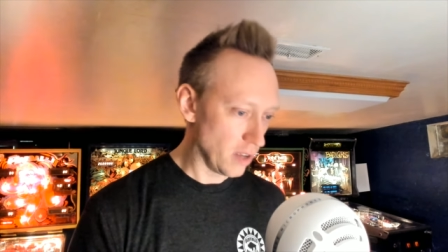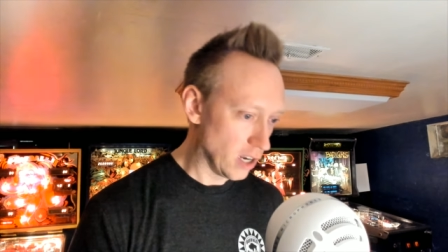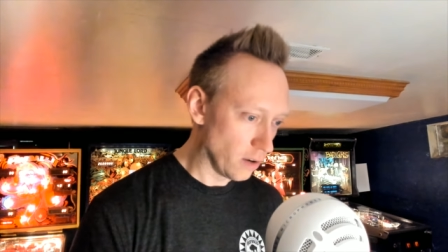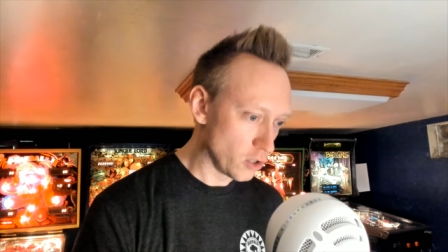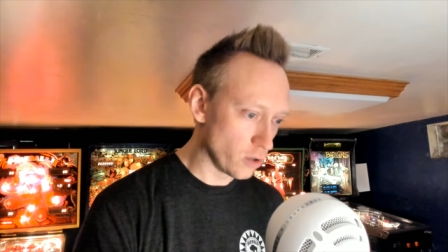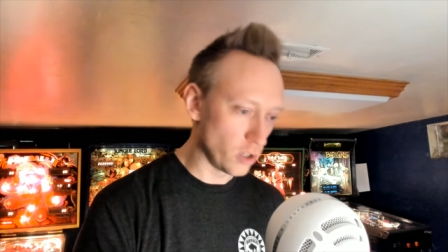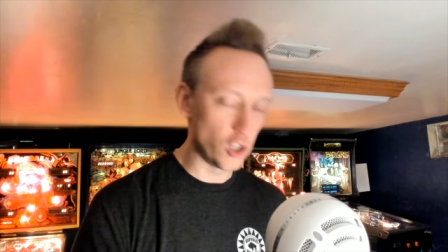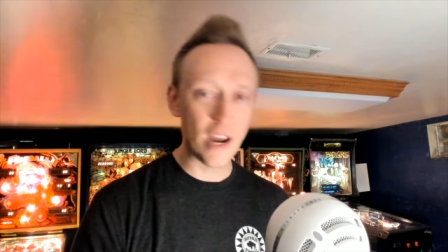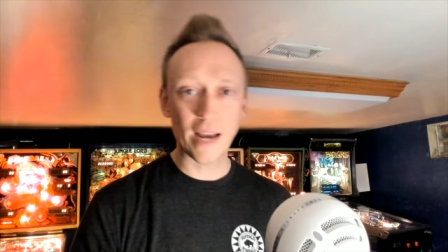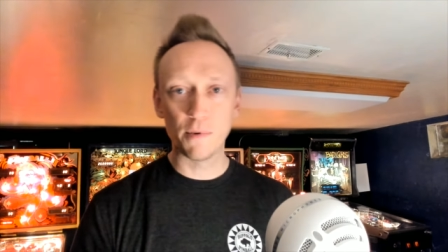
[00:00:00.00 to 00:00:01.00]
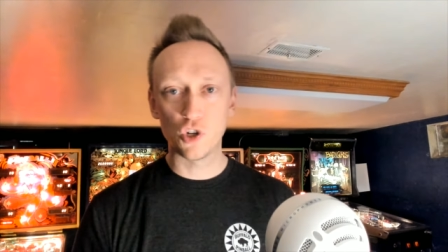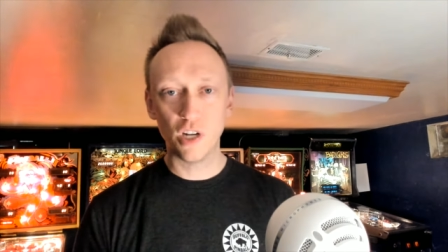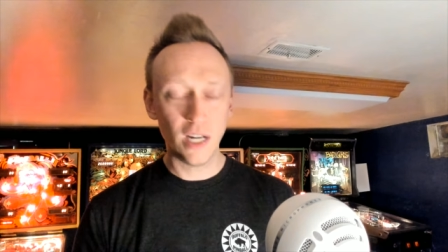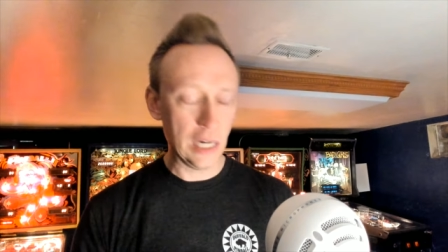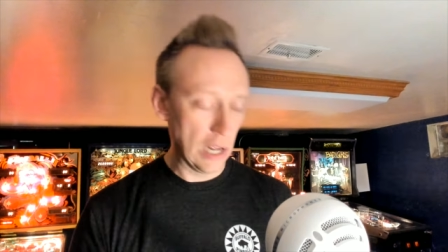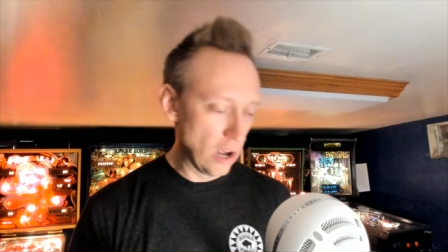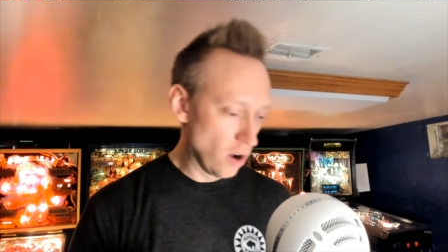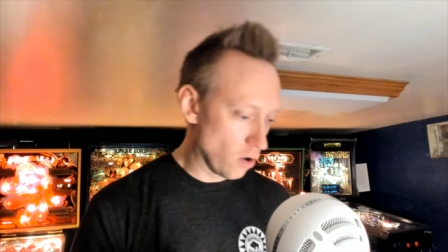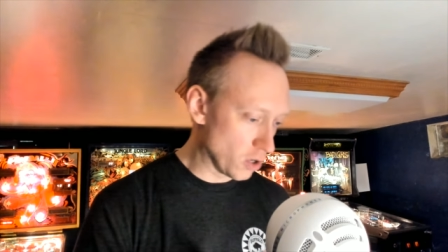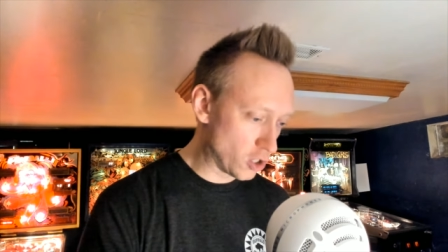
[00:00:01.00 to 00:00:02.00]
you know, a Jersey Jack machine
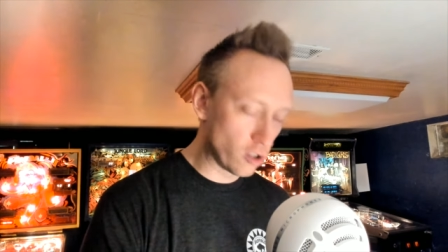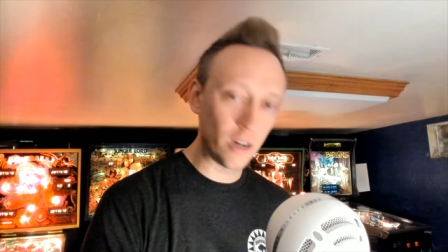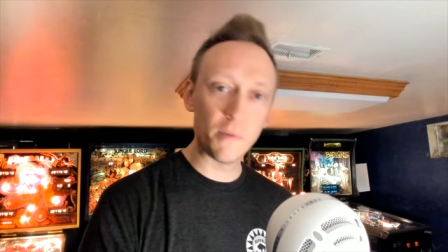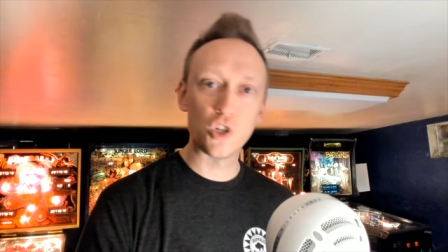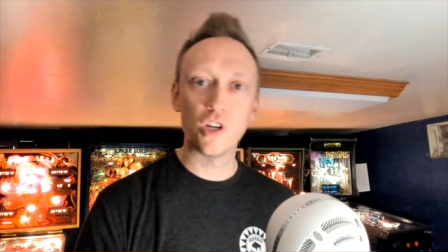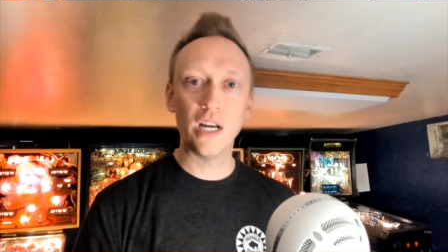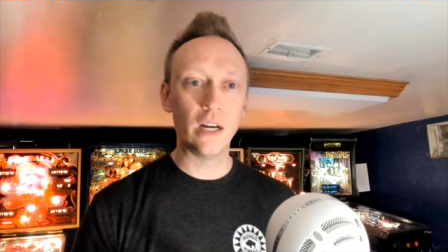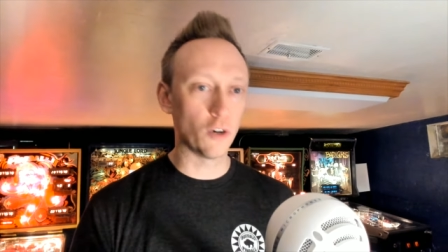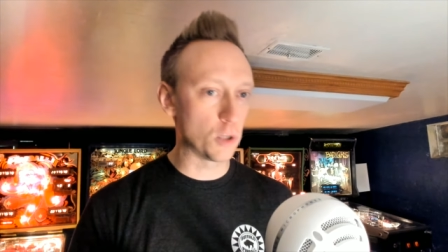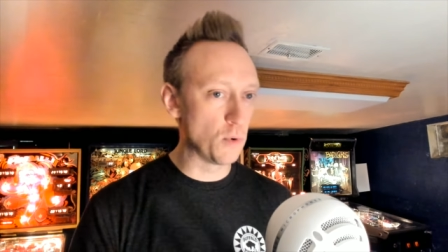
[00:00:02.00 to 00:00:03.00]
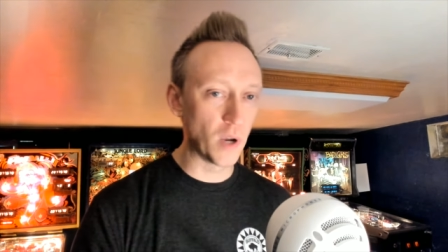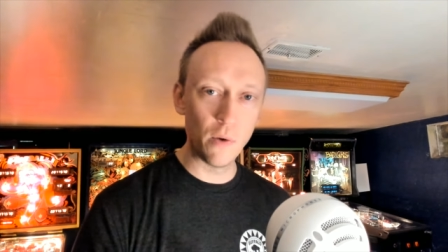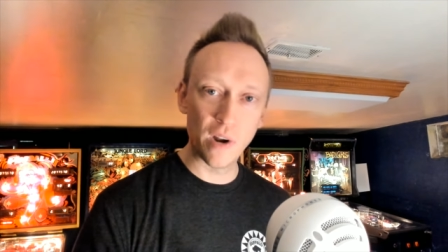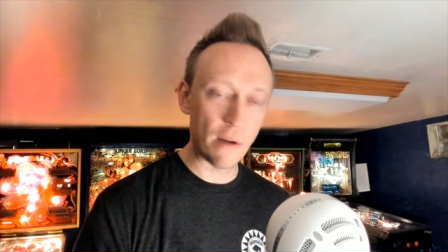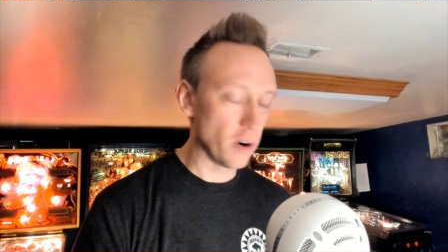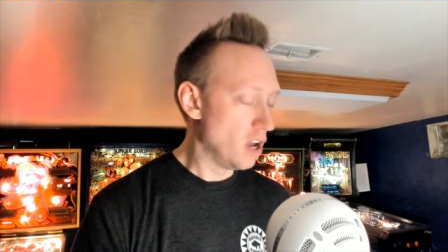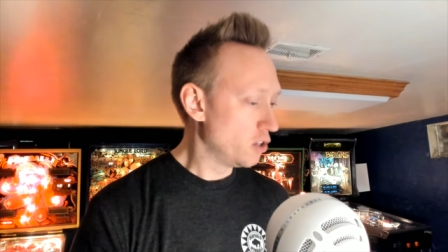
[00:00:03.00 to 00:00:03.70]
or Stern machine or Spooky, whatever.